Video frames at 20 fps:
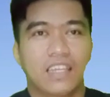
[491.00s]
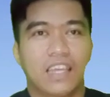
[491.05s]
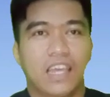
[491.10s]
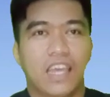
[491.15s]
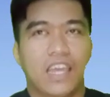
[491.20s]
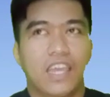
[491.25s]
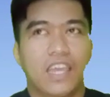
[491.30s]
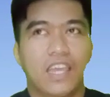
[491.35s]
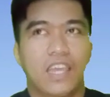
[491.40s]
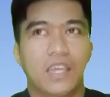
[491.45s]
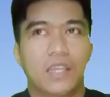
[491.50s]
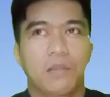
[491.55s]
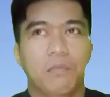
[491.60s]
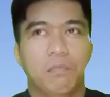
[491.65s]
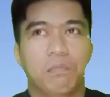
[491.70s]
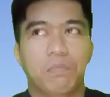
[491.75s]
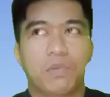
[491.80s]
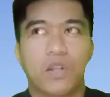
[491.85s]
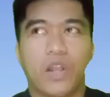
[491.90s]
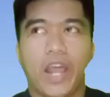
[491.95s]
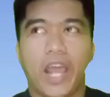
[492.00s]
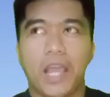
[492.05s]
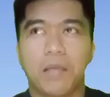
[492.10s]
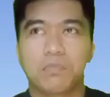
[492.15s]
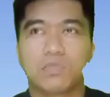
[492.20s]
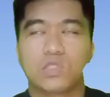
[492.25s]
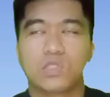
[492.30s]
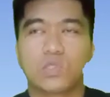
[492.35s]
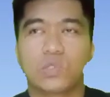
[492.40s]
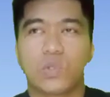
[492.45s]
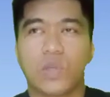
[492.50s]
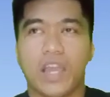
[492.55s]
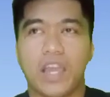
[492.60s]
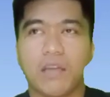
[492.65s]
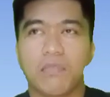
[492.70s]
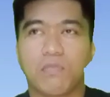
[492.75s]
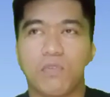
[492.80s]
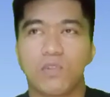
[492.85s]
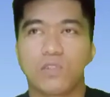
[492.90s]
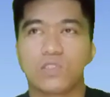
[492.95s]
And perhaps you
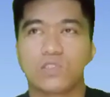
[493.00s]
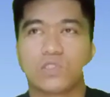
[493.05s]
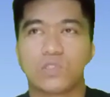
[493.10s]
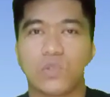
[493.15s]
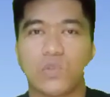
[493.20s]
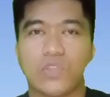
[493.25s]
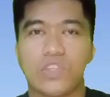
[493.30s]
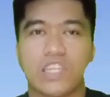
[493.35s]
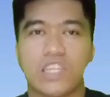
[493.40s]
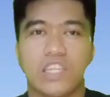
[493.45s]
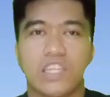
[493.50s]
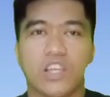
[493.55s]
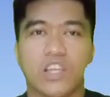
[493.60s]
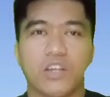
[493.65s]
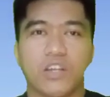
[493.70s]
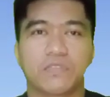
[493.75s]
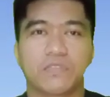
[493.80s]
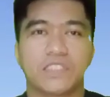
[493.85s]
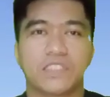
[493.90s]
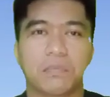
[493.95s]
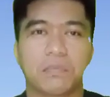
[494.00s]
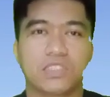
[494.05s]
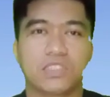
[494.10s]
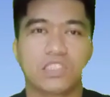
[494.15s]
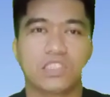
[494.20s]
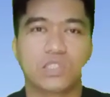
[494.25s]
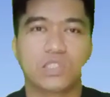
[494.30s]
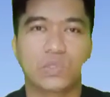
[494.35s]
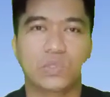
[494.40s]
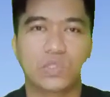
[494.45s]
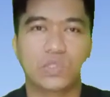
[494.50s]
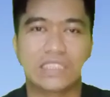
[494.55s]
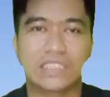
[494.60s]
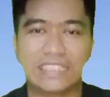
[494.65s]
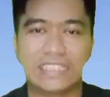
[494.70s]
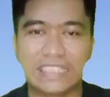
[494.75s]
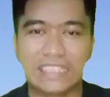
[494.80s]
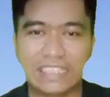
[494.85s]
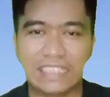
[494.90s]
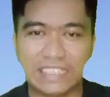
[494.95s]
have also think of
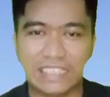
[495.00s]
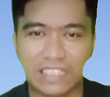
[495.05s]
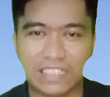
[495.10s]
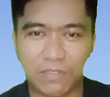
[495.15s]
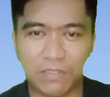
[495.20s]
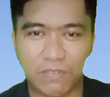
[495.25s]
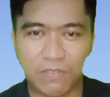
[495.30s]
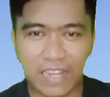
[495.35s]
substituting the